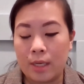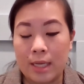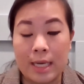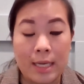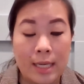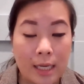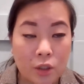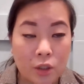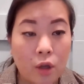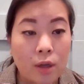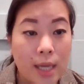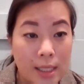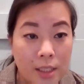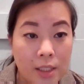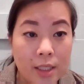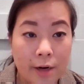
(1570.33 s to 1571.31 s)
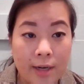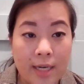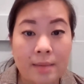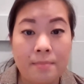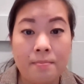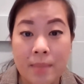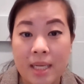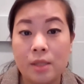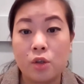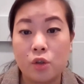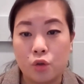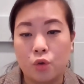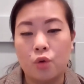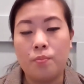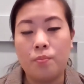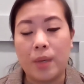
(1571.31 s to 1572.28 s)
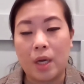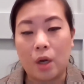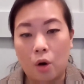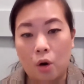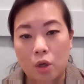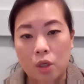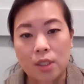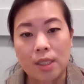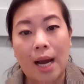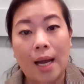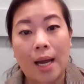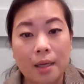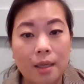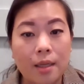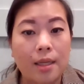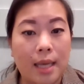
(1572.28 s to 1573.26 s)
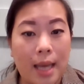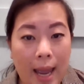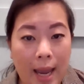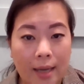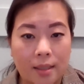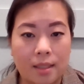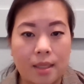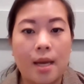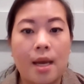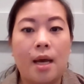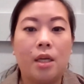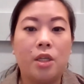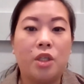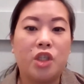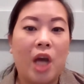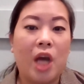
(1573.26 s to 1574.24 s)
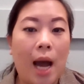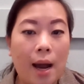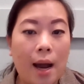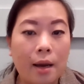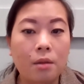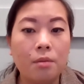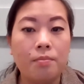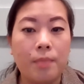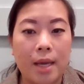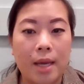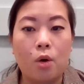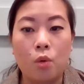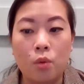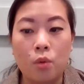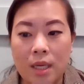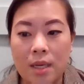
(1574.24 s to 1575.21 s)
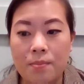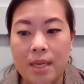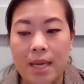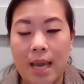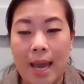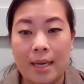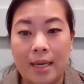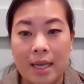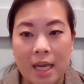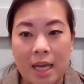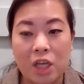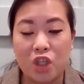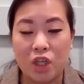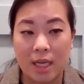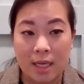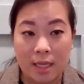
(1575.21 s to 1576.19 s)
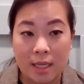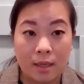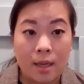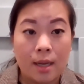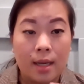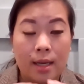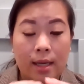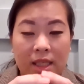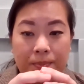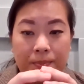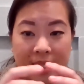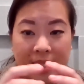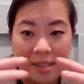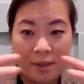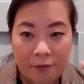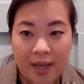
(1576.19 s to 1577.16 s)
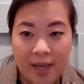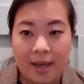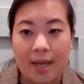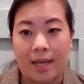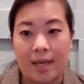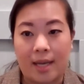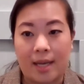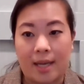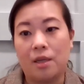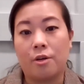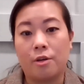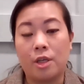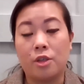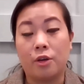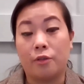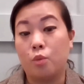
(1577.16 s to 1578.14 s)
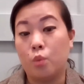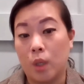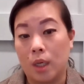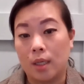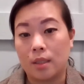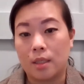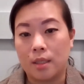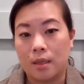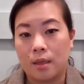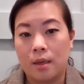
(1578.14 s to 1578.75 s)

It does not necessarily mean so, because under the Act, a child may only be engaged in specific categories of work.